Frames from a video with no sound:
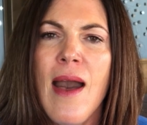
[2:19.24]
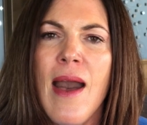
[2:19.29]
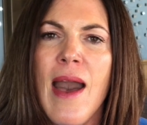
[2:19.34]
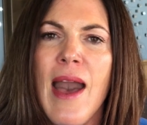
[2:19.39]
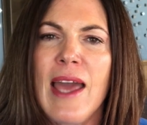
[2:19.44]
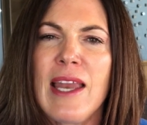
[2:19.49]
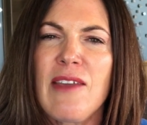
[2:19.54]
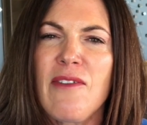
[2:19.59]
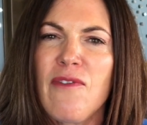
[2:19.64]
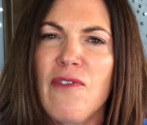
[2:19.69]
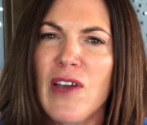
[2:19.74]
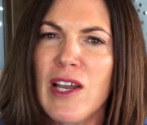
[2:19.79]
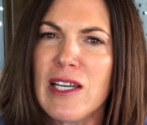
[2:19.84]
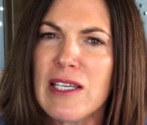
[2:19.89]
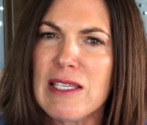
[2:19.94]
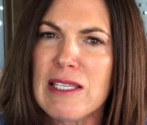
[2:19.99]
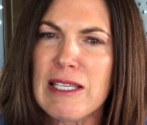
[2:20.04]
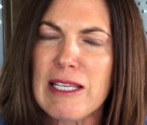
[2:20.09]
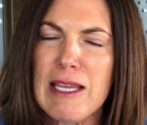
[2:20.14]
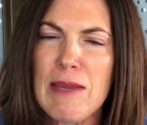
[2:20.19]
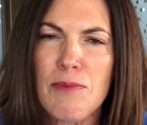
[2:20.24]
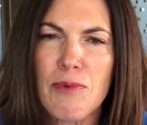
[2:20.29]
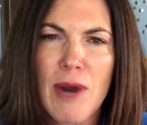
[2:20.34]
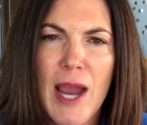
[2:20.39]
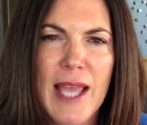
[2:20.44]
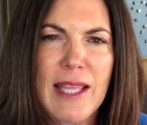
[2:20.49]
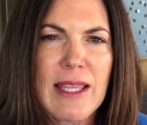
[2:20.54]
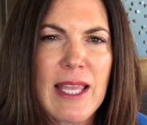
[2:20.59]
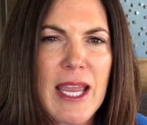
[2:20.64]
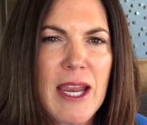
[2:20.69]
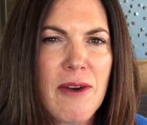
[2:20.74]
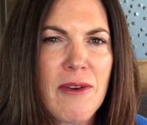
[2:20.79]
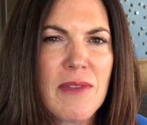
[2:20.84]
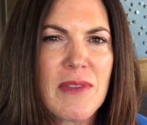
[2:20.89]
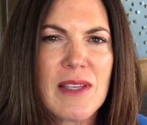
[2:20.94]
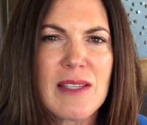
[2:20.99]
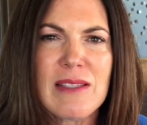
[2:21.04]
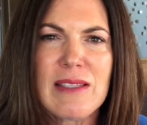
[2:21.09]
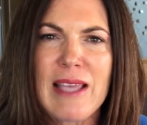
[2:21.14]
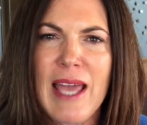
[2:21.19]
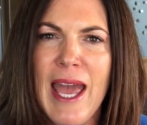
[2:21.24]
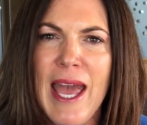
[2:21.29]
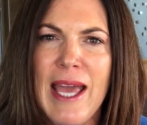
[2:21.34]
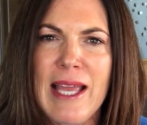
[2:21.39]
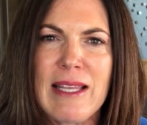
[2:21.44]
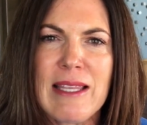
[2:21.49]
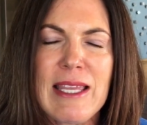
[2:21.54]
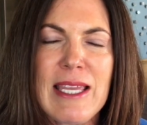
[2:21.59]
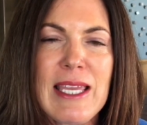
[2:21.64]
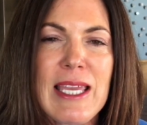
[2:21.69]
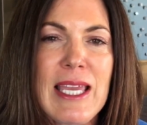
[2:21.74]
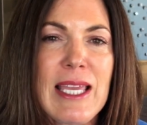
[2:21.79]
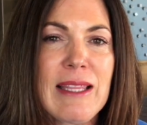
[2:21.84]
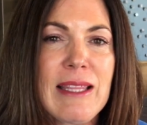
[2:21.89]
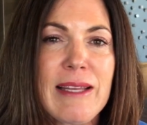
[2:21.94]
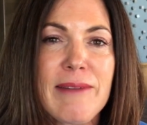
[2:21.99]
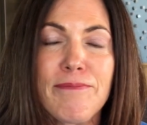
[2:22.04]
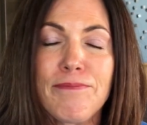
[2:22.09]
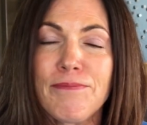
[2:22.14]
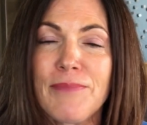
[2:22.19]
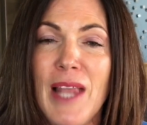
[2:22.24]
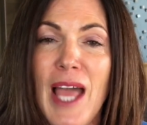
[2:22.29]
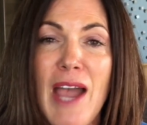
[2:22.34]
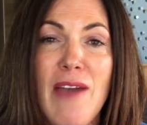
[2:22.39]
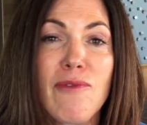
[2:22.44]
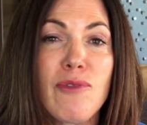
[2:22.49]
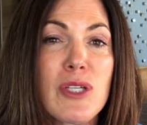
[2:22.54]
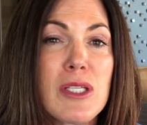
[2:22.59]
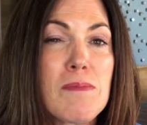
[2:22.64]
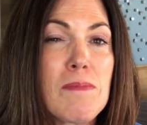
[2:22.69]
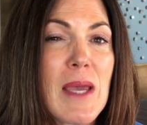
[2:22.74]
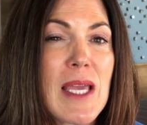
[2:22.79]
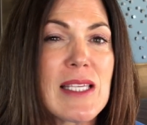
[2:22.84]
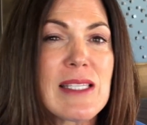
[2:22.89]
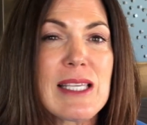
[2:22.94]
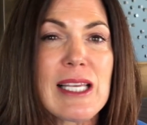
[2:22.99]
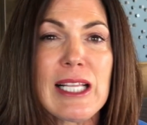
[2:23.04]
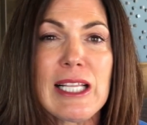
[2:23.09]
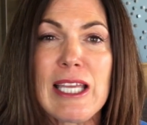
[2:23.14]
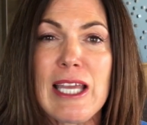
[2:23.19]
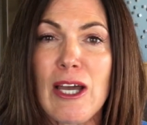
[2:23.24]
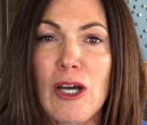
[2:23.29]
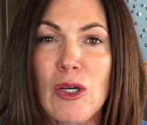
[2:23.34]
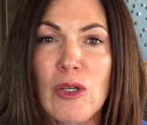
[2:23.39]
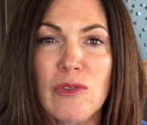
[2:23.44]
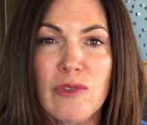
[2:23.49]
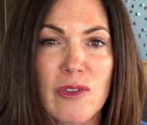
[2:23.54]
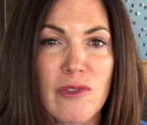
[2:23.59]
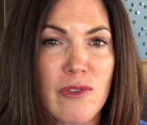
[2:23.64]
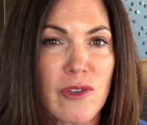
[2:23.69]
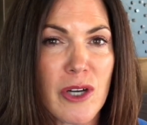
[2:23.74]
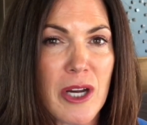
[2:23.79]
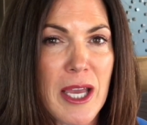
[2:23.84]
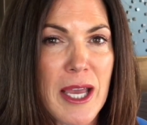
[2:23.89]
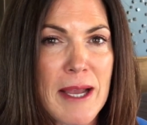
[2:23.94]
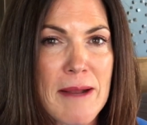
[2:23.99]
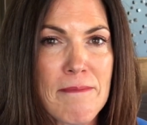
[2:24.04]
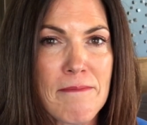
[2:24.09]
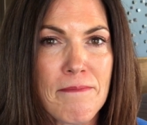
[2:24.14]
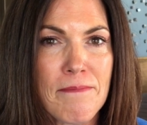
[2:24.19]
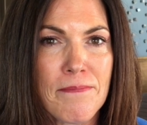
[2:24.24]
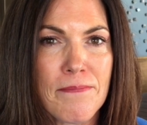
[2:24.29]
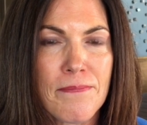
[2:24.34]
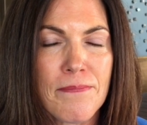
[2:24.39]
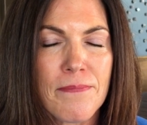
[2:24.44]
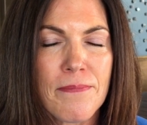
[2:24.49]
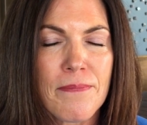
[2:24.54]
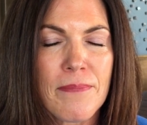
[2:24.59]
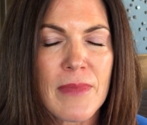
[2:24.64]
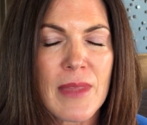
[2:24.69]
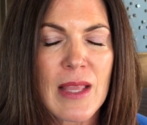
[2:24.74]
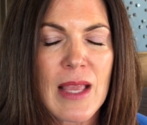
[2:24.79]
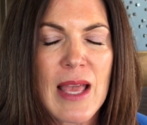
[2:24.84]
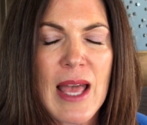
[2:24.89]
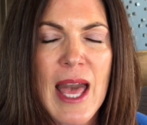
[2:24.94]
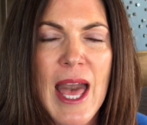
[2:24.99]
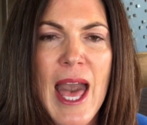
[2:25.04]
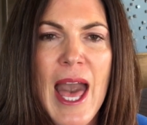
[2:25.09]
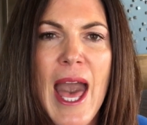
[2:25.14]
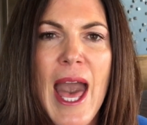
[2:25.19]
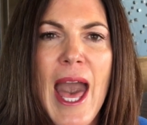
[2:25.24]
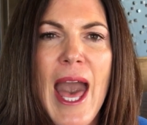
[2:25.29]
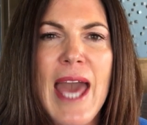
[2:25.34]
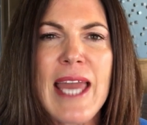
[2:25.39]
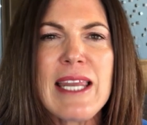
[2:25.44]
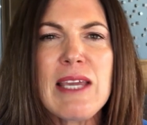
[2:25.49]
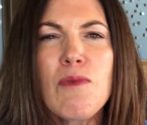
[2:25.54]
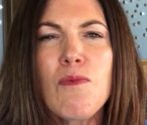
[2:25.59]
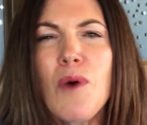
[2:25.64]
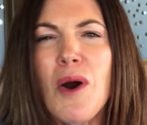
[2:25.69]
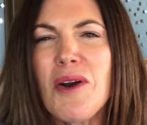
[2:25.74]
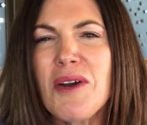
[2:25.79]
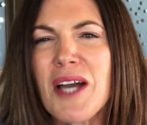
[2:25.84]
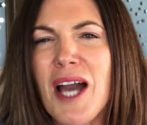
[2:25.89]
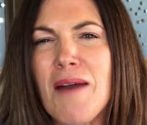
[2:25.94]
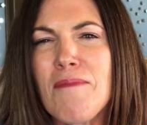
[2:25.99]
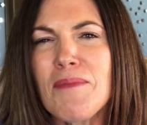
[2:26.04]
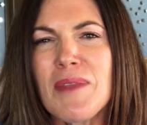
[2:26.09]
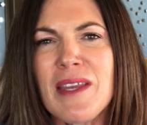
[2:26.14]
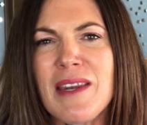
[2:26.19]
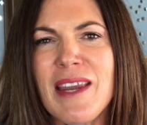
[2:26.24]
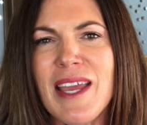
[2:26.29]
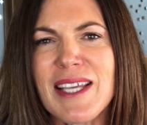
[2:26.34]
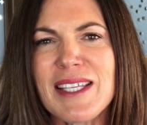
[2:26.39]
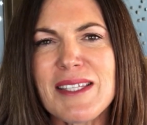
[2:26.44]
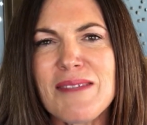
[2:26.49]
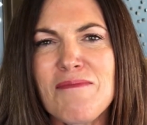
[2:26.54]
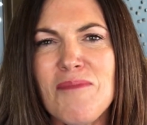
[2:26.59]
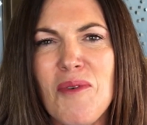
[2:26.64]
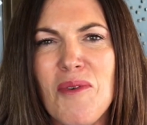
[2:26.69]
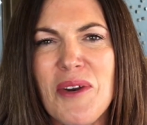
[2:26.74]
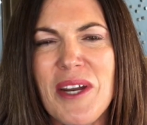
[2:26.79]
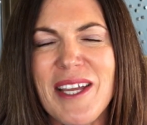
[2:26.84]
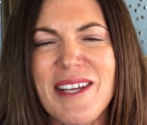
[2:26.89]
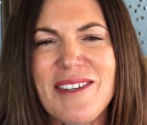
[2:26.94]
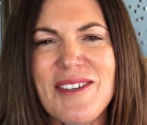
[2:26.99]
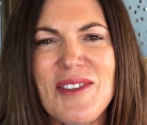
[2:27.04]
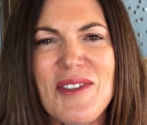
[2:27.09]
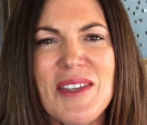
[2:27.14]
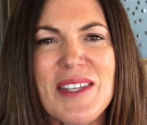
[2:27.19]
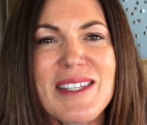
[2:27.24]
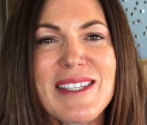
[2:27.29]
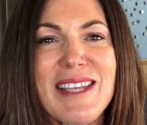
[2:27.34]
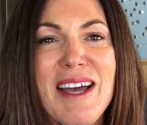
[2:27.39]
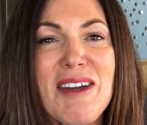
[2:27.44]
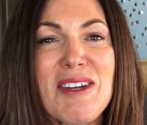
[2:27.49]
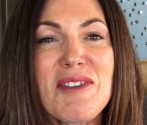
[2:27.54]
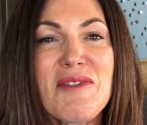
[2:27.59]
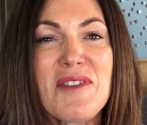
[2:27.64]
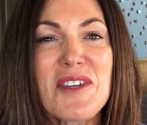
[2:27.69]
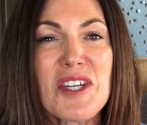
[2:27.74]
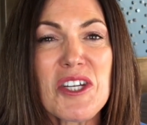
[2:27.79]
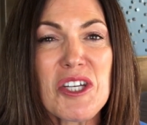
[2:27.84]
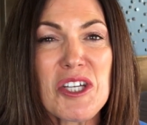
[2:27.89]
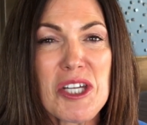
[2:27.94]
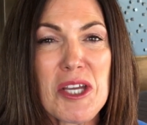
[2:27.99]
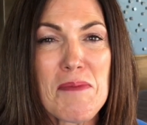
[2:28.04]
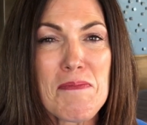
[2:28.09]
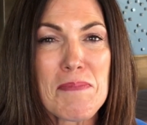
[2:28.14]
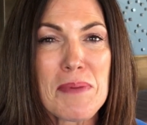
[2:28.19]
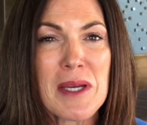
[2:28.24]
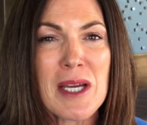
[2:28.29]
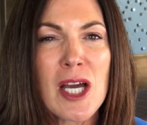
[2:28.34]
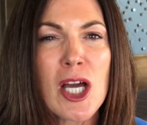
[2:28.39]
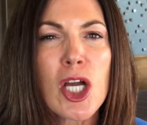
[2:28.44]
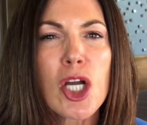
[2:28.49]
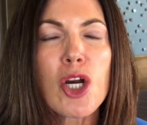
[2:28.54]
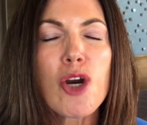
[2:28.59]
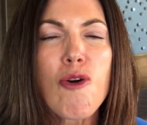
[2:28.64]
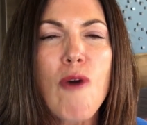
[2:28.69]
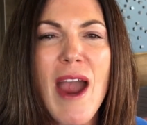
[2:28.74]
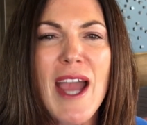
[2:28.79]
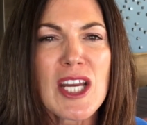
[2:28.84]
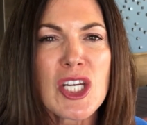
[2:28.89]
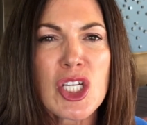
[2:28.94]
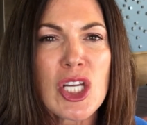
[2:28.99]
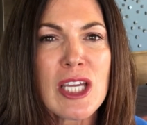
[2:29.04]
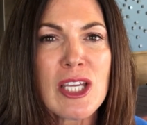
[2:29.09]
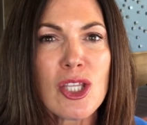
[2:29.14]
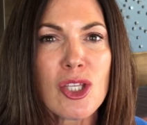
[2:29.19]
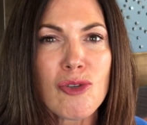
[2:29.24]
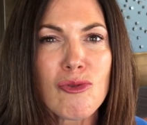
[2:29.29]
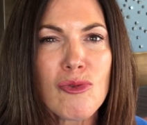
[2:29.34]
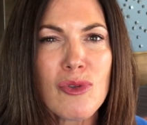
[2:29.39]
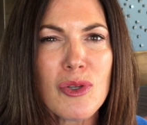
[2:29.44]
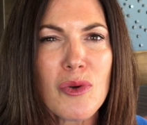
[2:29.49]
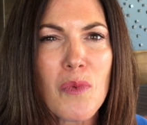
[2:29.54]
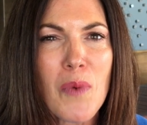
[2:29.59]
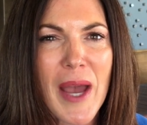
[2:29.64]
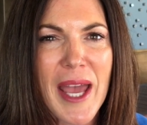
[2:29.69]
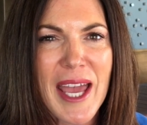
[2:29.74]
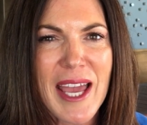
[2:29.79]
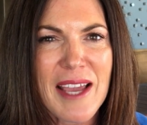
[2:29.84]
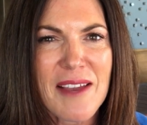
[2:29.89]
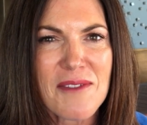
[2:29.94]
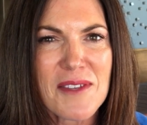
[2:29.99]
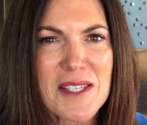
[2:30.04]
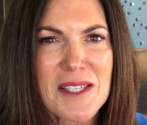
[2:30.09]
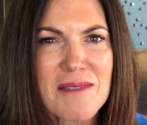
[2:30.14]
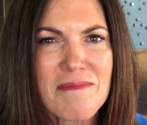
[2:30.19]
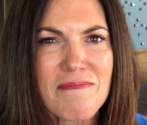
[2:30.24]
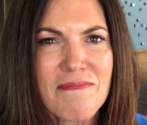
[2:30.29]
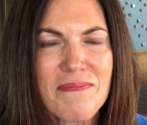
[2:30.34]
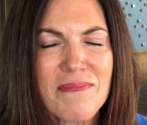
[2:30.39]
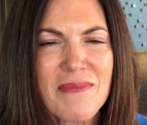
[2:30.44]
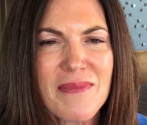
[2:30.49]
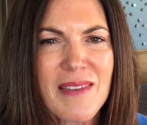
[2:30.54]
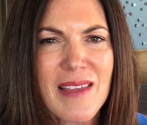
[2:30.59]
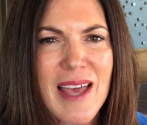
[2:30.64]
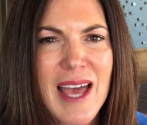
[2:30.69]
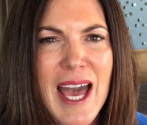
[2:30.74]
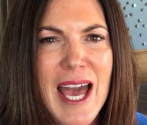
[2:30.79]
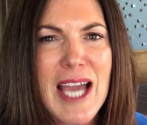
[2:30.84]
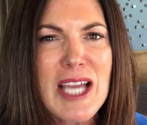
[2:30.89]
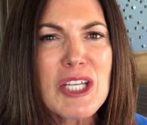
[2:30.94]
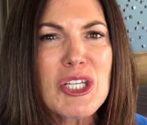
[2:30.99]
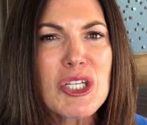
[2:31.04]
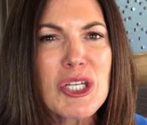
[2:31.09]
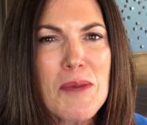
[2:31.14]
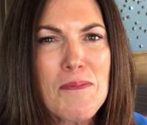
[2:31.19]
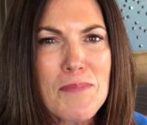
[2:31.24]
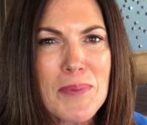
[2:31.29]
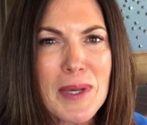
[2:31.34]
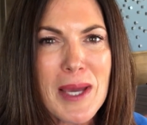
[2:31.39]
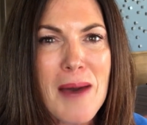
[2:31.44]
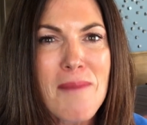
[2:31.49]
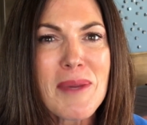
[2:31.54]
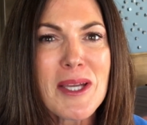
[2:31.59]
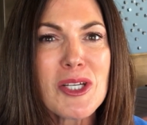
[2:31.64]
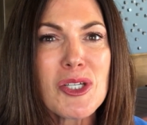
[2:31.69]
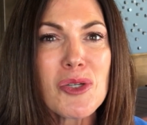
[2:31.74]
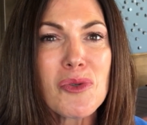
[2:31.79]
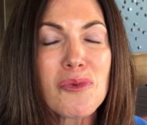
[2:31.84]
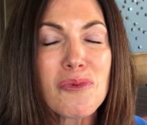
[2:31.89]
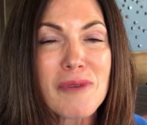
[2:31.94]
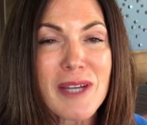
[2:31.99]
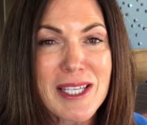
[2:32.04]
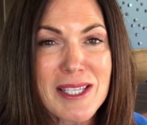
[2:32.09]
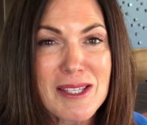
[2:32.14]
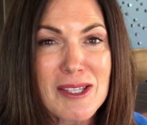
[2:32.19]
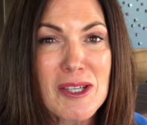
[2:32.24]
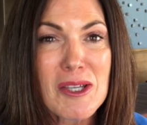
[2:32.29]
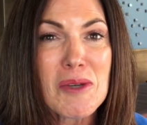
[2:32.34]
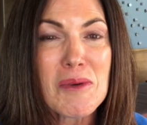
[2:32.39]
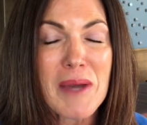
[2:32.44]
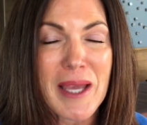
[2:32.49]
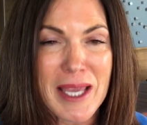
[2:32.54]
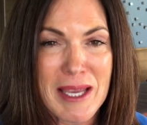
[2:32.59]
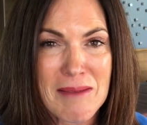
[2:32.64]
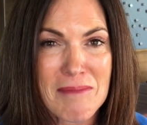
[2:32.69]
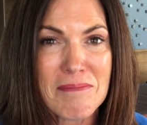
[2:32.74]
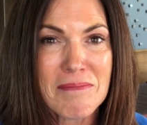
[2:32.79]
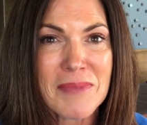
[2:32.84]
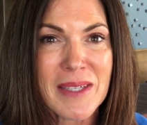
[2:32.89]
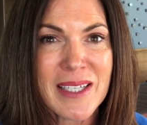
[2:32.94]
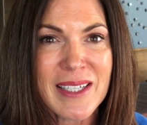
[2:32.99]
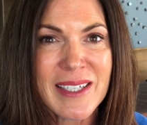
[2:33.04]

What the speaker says: And he fell asleep right there in the sand, thinking that life was basically over for him. And he woke up the next morning to the sound of a ship crashing through the waves, a ship coming to rescue him.